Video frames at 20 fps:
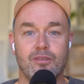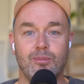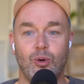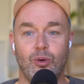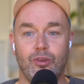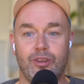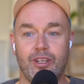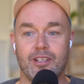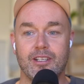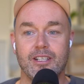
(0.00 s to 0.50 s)

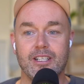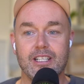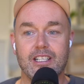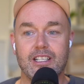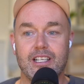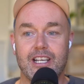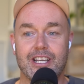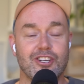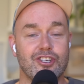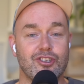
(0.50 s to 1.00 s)
more than
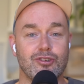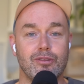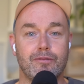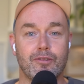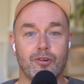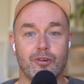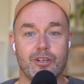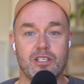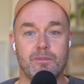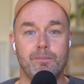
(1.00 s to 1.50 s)
he should
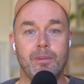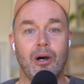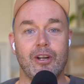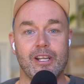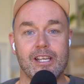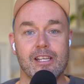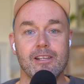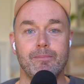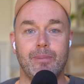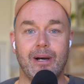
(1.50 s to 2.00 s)
for his
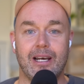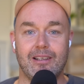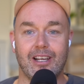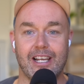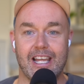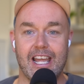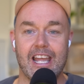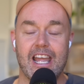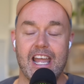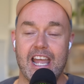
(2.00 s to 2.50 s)
body, but
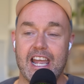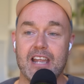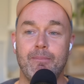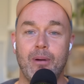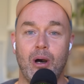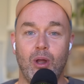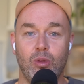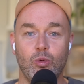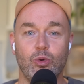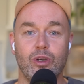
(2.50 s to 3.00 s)
like he
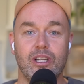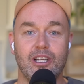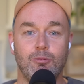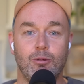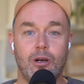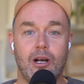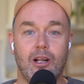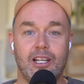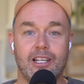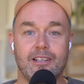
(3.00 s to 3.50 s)
bowled really
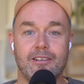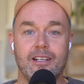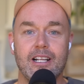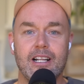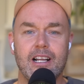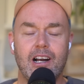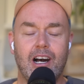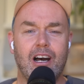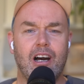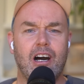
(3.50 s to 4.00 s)
well. And
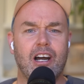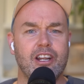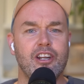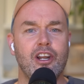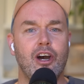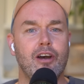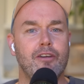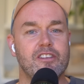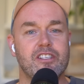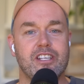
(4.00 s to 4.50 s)
I don't
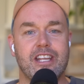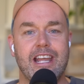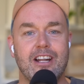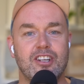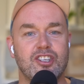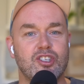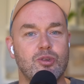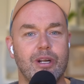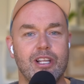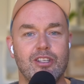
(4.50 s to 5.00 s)
know if it's a
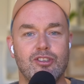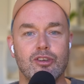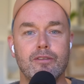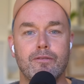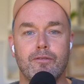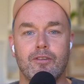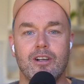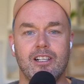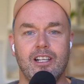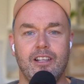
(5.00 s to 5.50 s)
catch-22
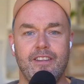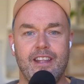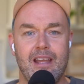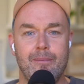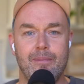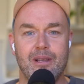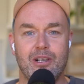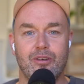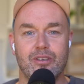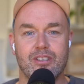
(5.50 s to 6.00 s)
for England
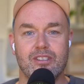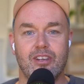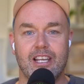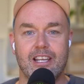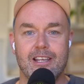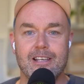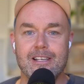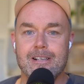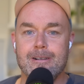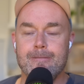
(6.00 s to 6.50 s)
there, because
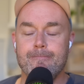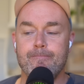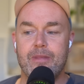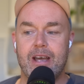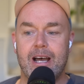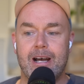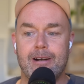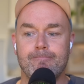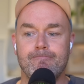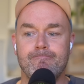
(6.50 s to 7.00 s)
like
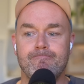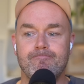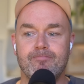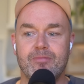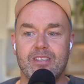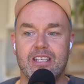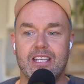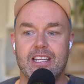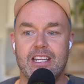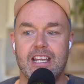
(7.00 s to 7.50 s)

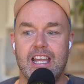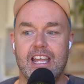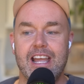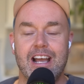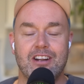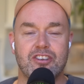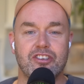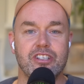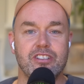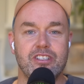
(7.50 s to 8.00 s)
he
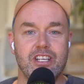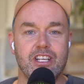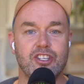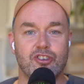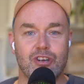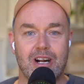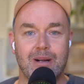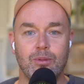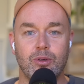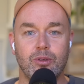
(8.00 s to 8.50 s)
actually did
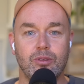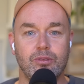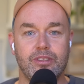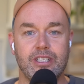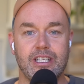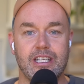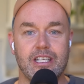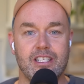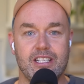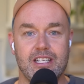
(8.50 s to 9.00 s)
trouble
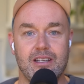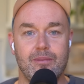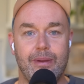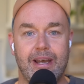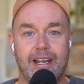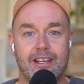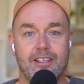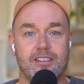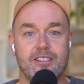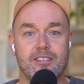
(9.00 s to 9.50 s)
the Indian
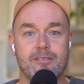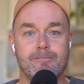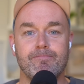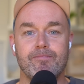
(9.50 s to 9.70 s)
batters,